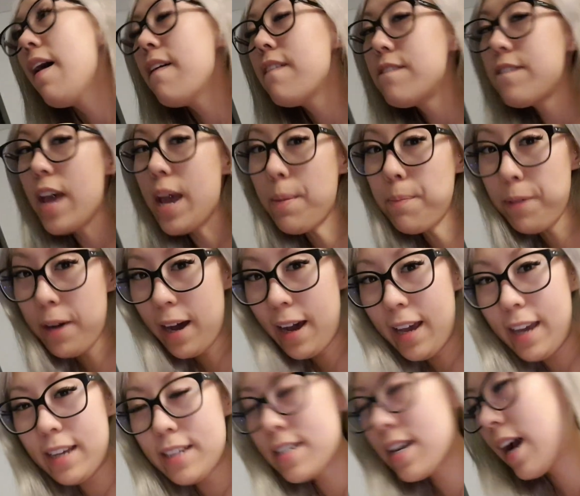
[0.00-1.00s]

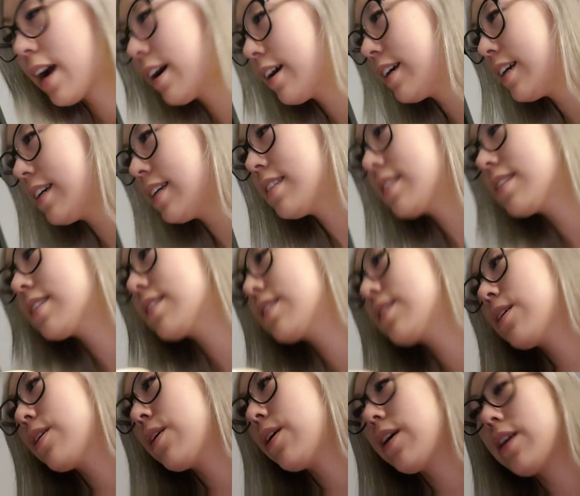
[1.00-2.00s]
Vampire Diaries.
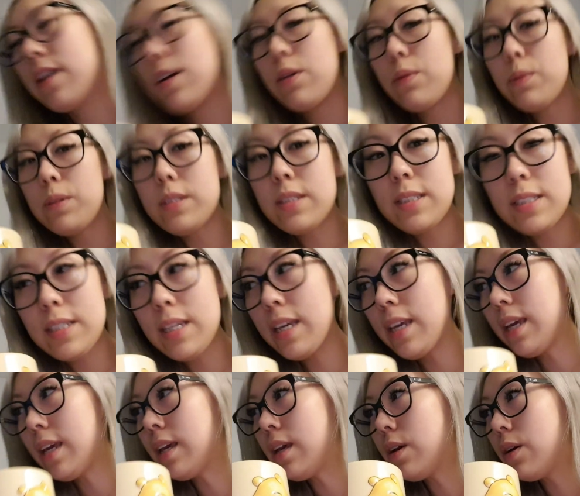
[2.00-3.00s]
So we'll
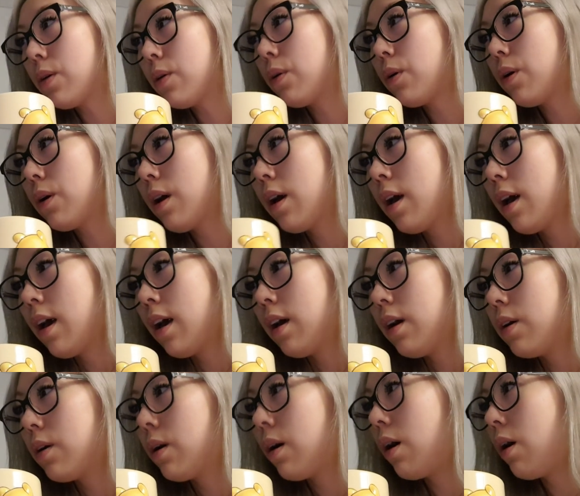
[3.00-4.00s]
see.
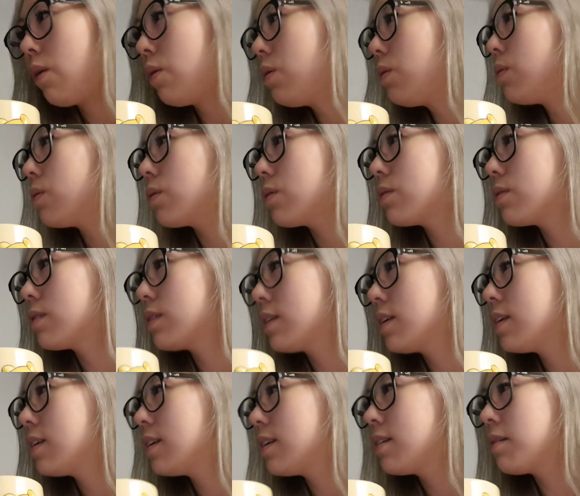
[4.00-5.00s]
Oh.
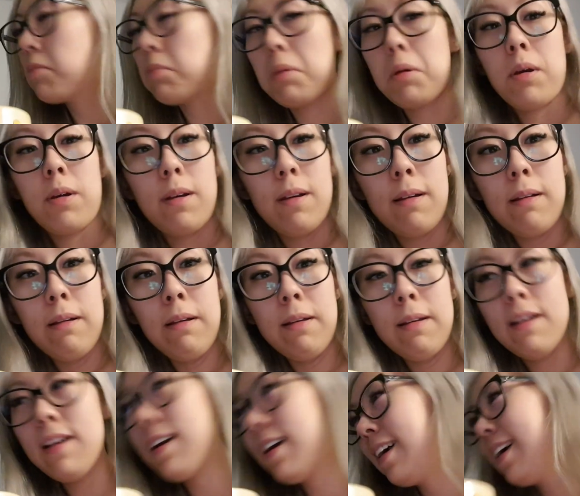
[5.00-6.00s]

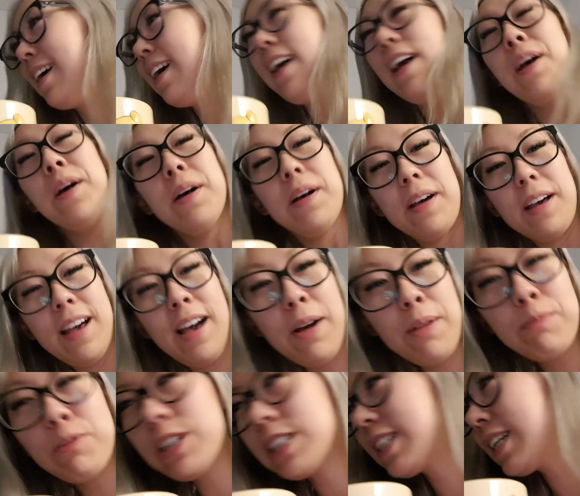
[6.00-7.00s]

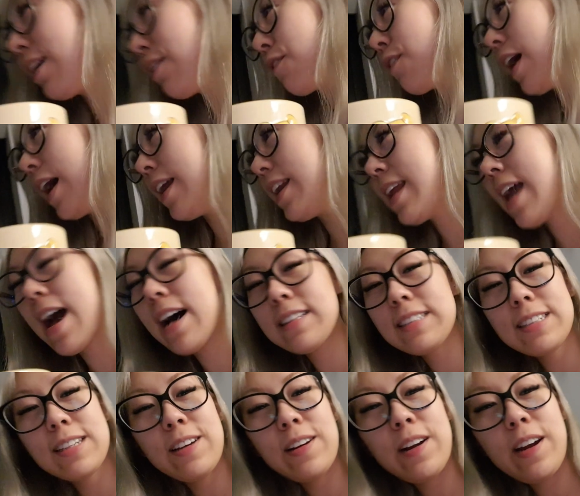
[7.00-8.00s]
I'm watching it right now,
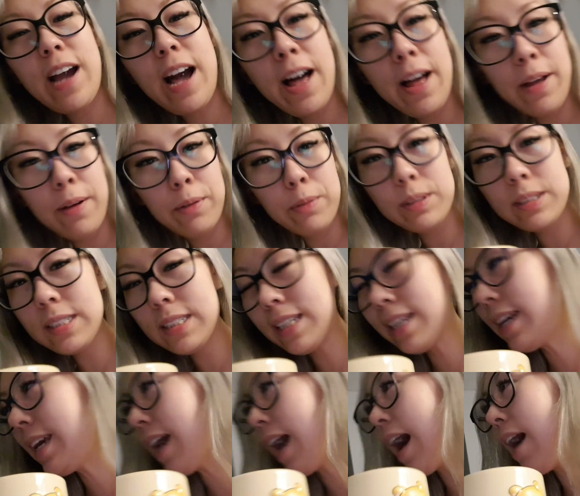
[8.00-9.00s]
so we'll
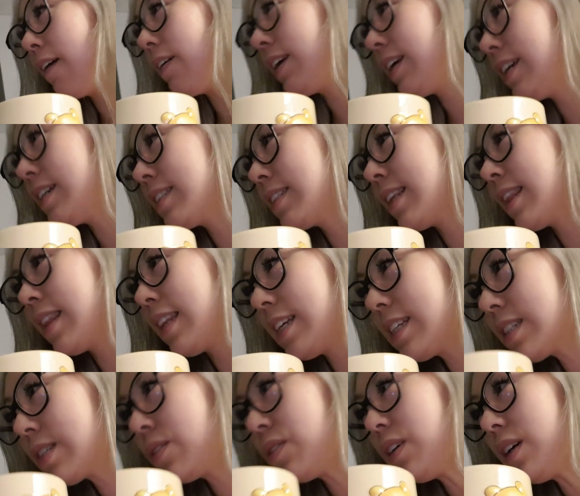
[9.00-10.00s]
see how he is in
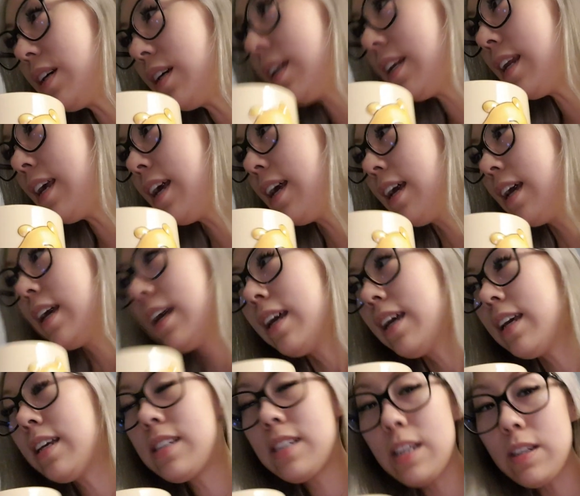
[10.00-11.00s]
this one.
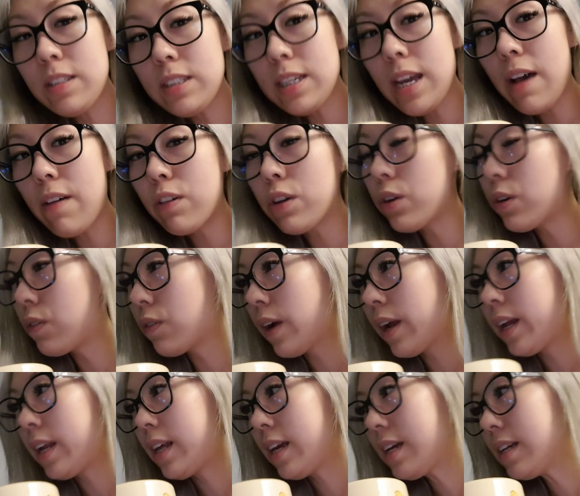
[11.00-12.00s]
It seems to have good
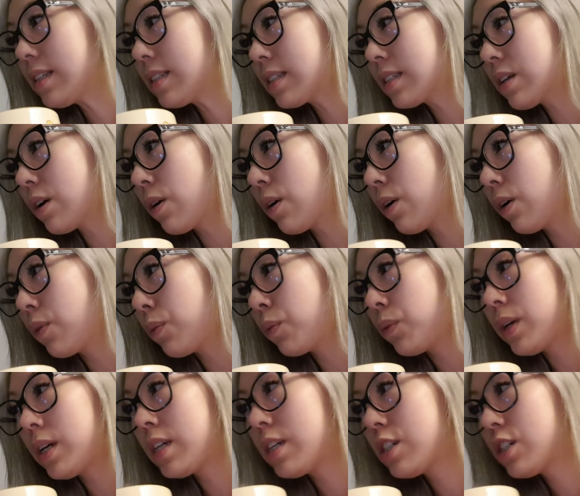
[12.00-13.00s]
ratings, so
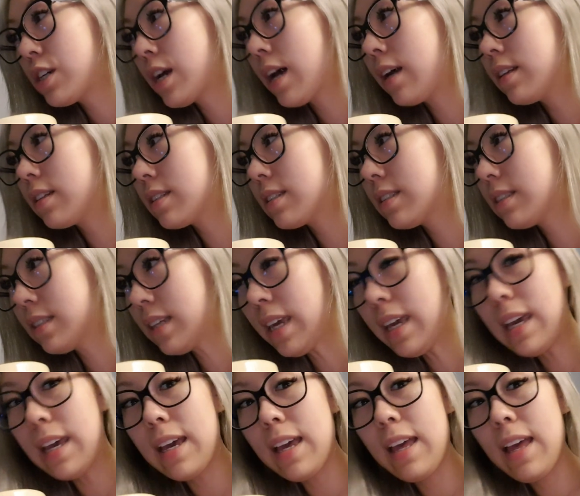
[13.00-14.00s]
we shall
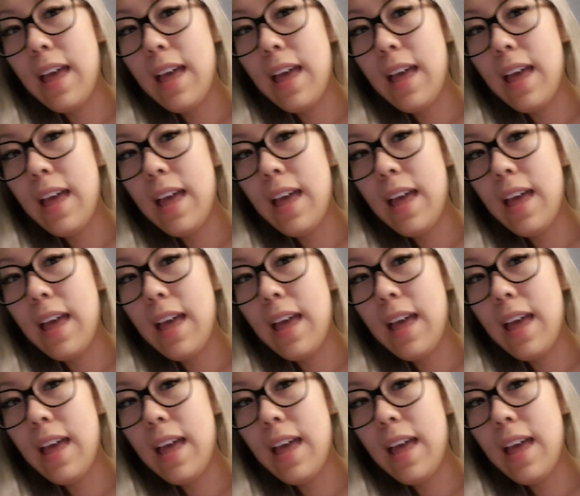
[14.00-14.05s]
see.